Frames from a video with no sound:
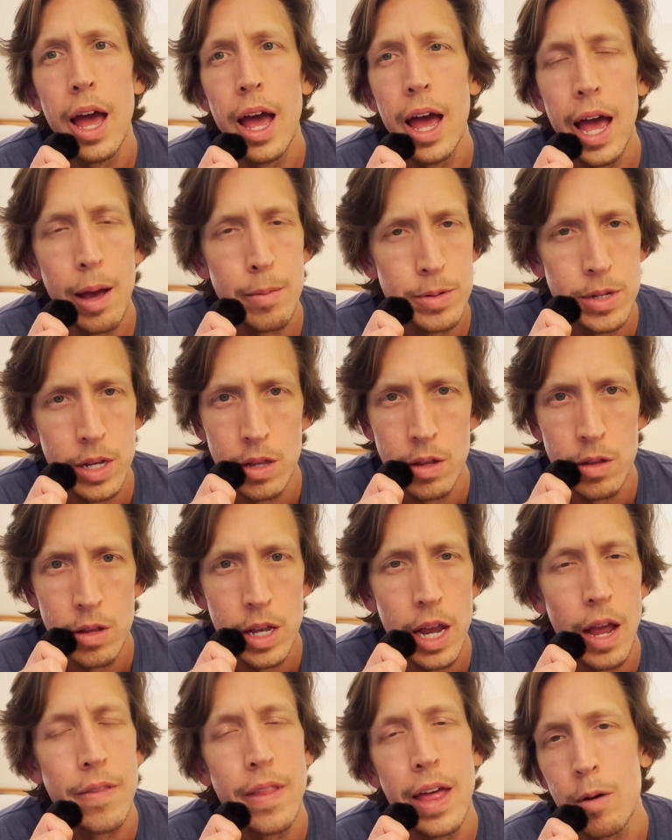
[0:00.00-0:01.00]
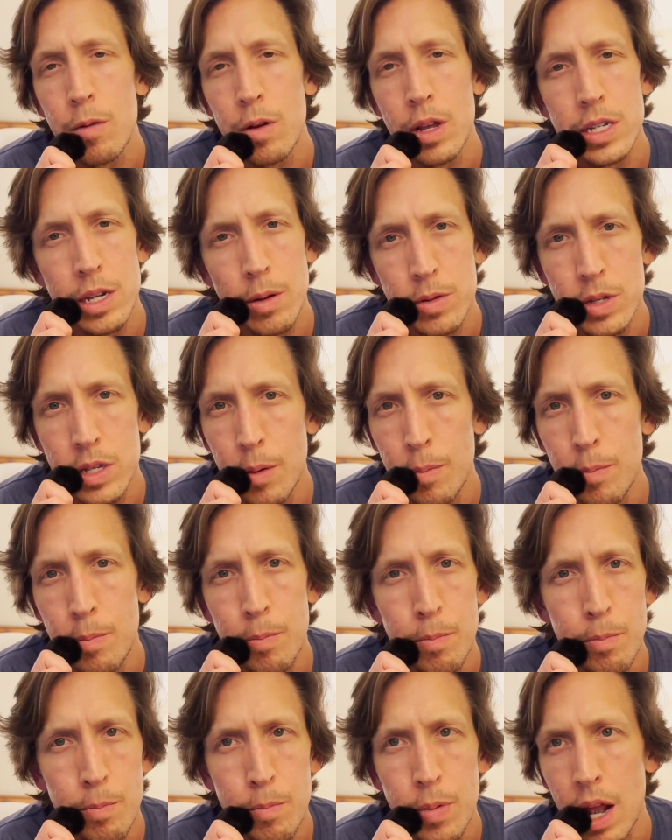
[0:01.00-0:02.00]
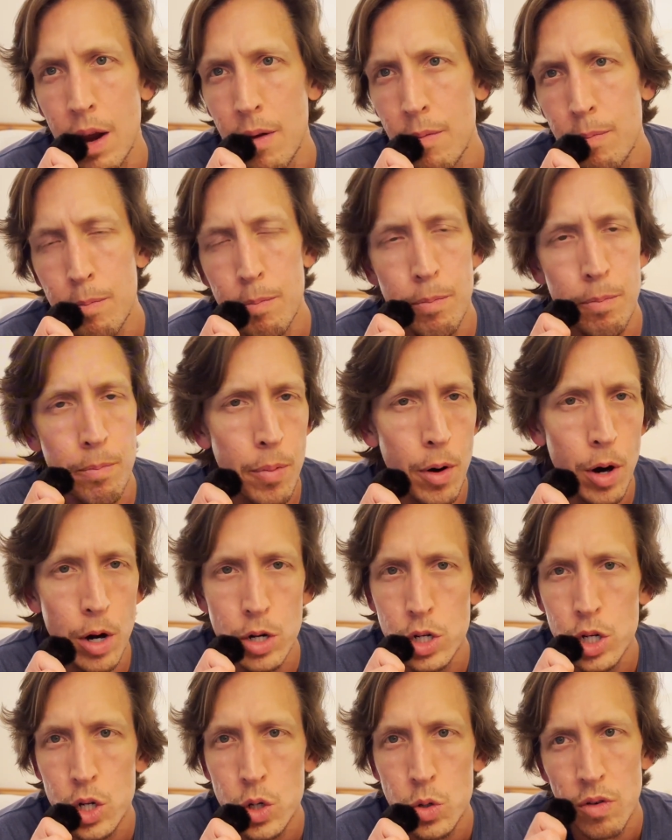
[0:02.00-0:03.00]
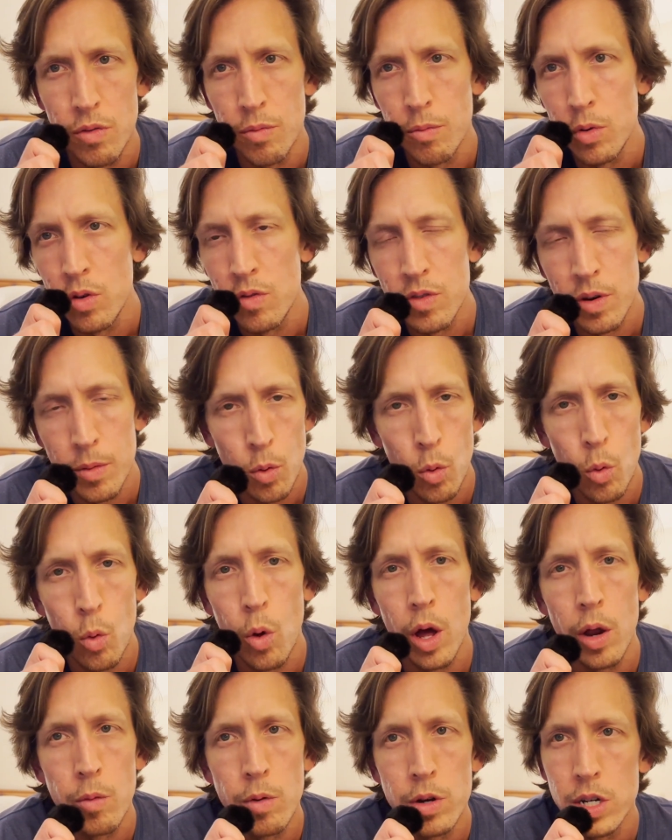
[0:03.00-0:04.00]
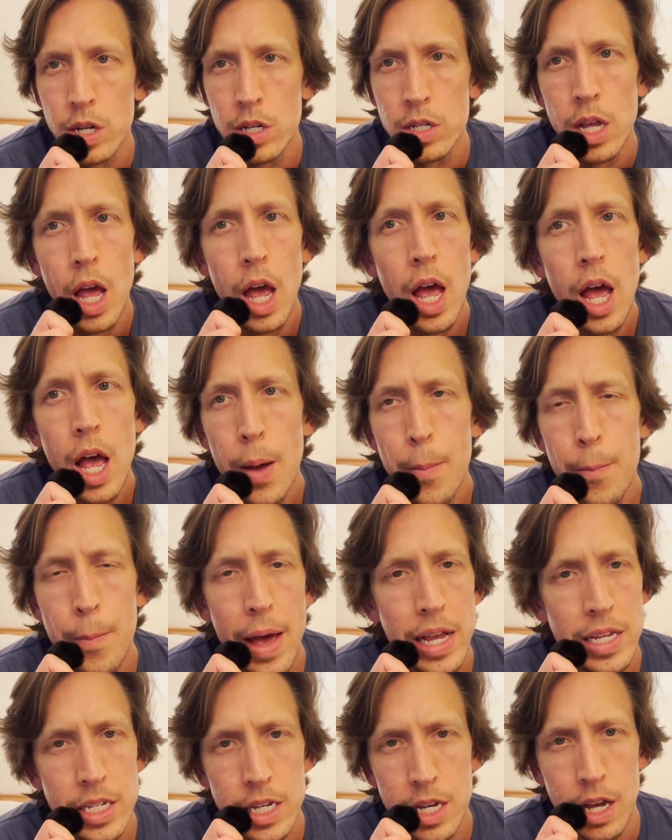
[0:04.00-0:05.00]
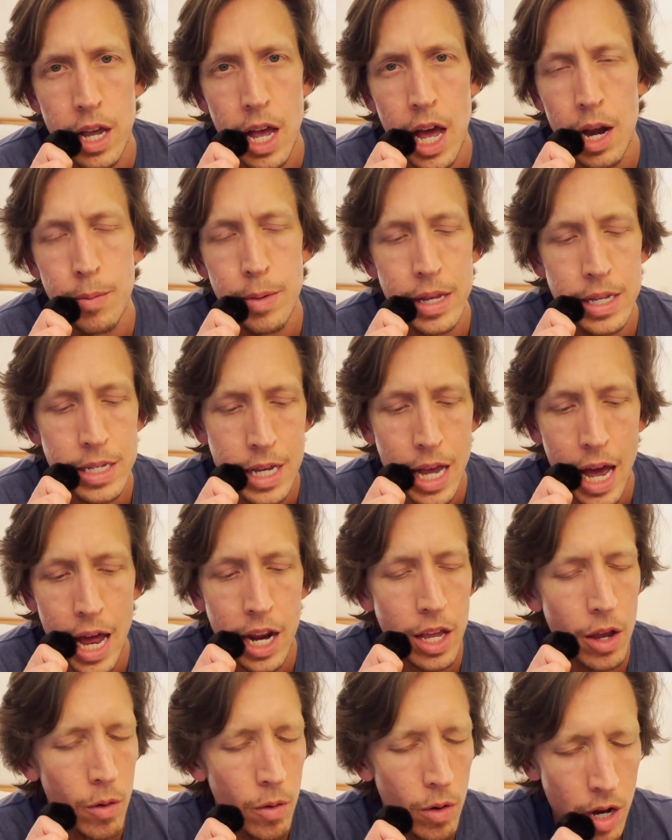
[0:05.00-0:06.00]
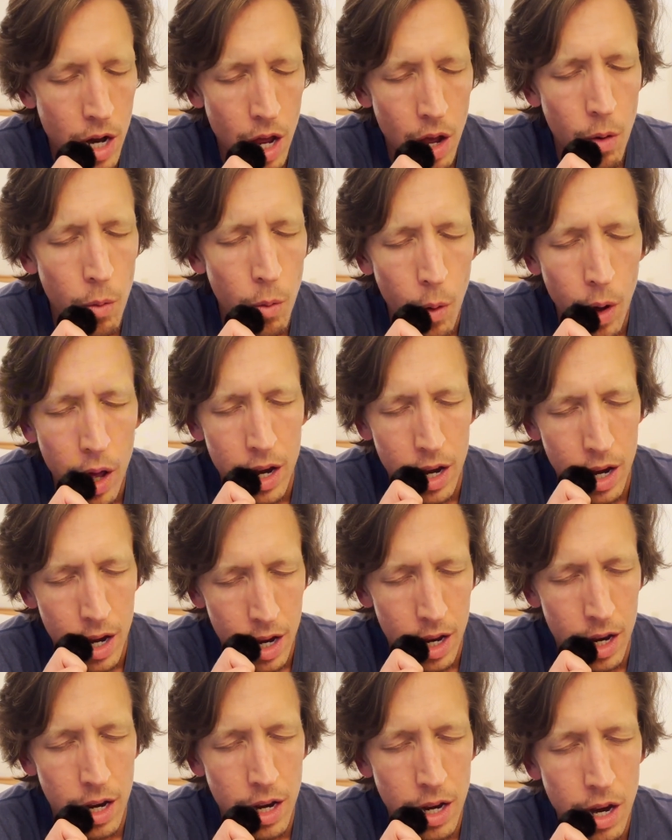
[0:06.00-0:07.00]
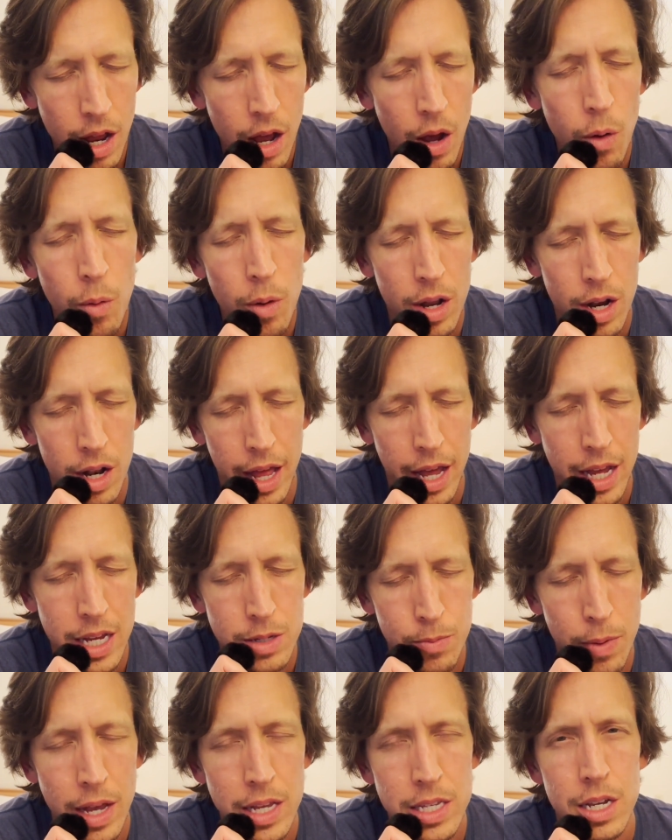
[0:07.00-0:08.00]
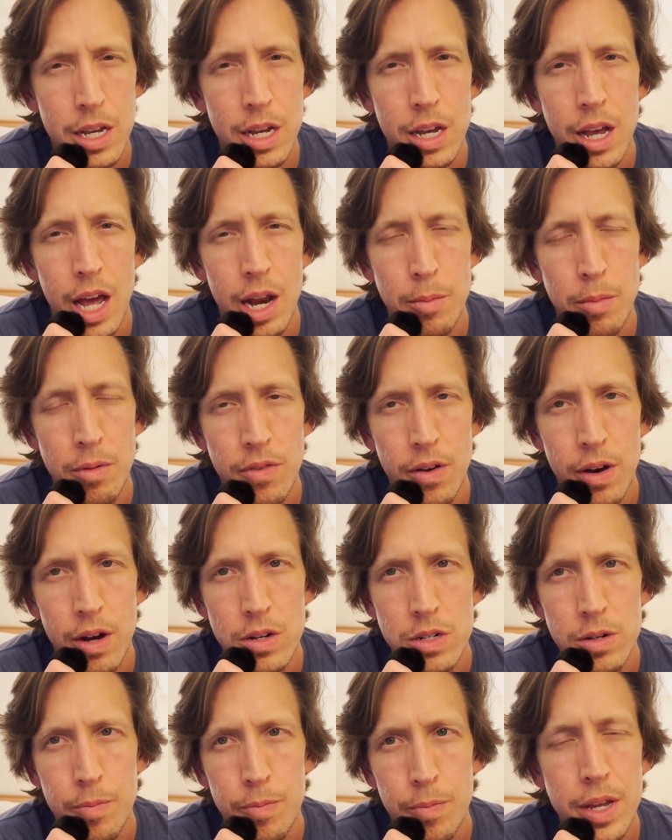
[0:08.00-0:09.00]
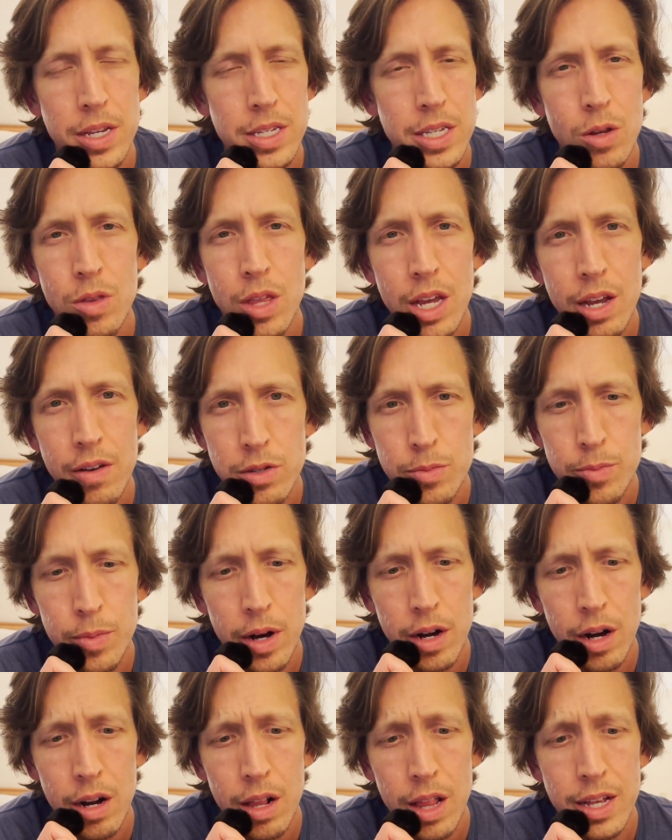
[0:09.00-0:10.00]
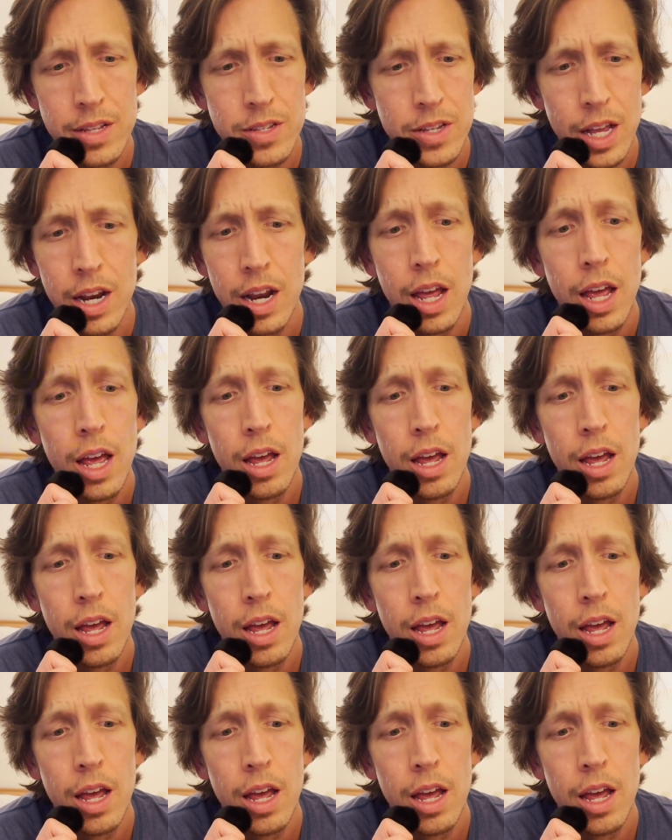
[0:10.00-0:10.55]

Absolutely. And that really steps into kind of part two of move number one, which is basic economy has got to go. No one likes basic economy fares, because you think of Spirit Airlines and